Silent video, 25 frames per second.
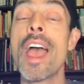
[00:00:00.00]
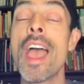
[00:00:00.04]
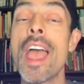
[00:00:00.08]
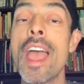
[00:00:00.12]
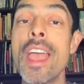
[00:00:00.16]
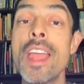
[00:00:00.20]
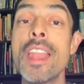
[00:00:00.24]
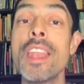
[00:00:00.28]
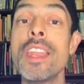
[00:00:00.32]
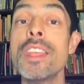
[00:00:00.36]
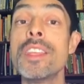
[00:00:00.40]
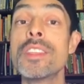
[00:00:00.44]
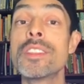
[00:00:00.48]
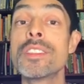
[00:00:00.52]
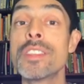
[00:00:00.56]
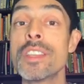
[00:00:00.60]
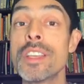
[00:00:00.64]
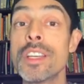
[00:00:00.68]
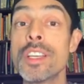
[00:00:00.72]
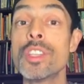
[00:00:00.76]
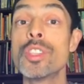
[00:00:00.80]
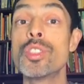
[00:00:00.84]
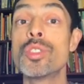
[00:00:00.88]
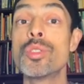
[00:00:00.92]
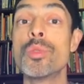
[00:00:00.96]
any
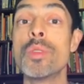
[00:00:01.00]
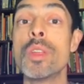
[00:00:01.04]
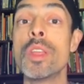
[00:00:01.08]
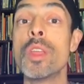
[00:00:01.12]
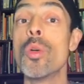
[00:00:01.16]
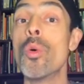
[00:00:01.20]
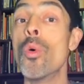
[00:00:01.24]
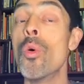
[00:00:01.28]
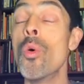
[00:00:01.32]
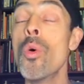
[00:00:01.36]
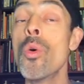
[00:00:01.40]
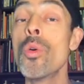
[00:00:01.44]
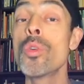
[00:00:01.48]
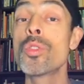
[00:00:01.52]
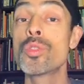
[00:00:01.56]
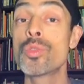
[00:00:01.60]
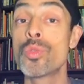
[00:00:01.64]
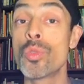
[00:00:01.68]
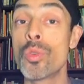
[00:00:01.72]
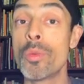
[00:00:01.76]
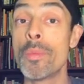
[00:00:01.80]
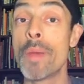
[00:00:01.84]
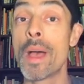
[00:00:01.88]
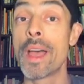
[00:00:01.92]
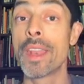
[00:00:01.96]
surgery or
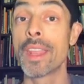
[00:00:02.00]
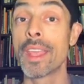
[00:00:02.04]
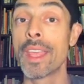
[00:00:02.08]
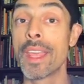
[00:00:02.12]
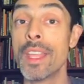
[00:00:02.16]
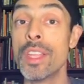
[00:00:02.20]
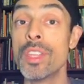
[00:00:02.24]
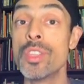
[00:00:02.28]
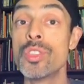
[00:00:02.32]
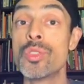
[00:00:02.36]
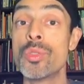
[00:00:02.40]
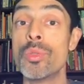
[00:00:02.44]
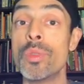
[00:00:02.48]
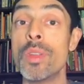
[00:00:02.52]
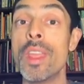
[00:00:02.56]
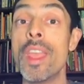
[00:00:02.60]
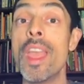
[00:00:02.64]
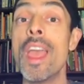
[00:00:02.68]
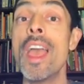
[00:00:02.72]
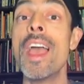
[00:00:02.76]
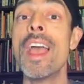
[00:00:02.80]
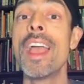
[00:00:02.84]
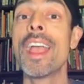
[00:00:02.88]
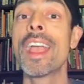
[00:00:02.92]
traumatic injury